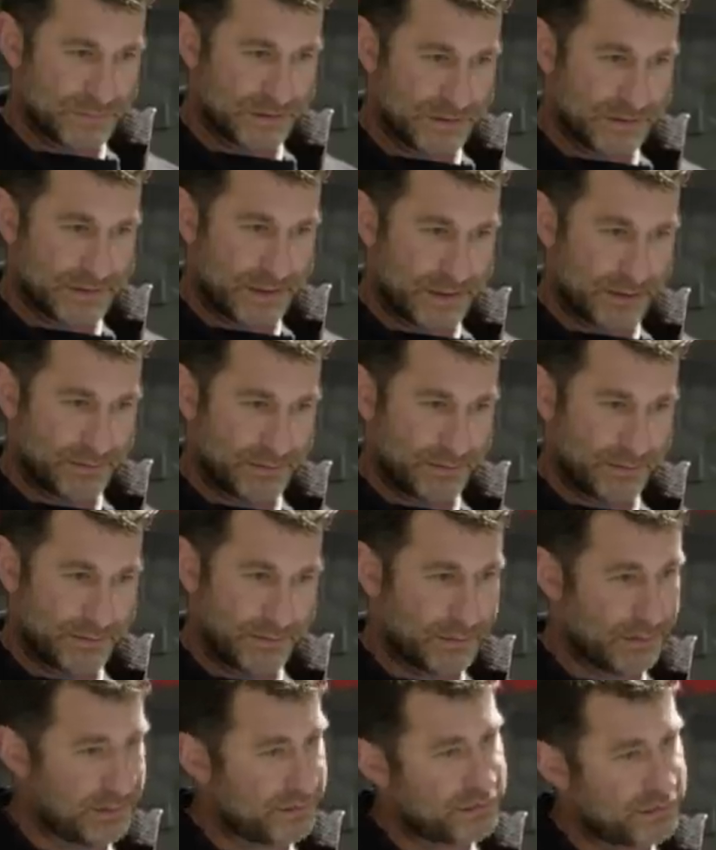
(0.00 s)
just like that.
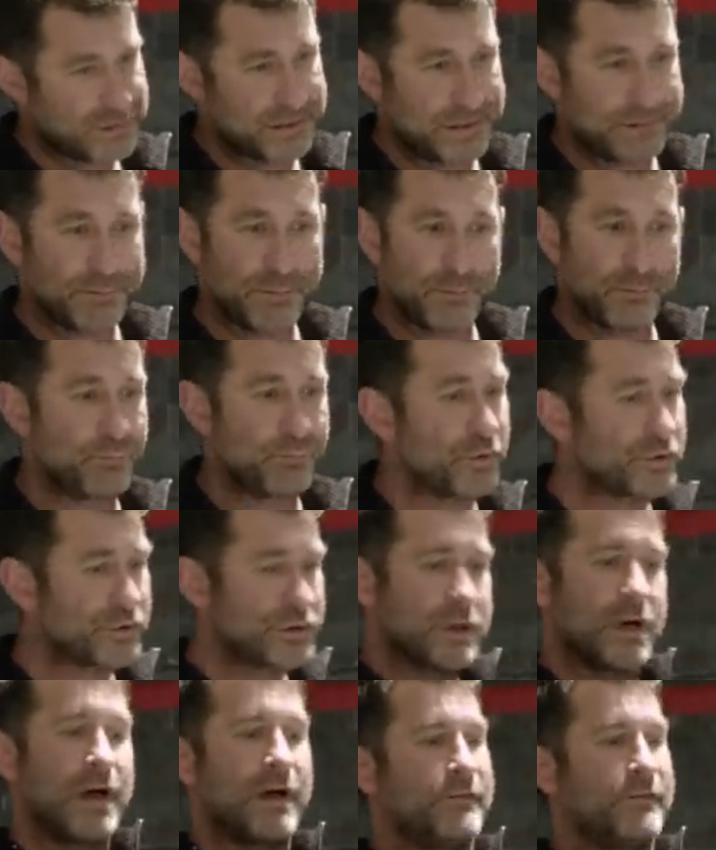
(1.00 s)
And it's just like
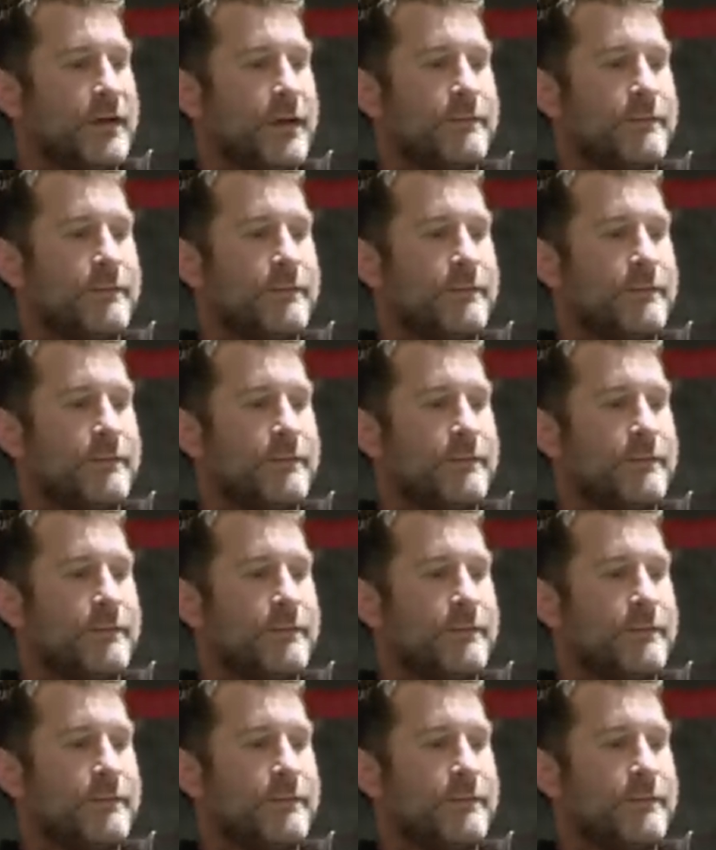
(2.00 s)
pushing off,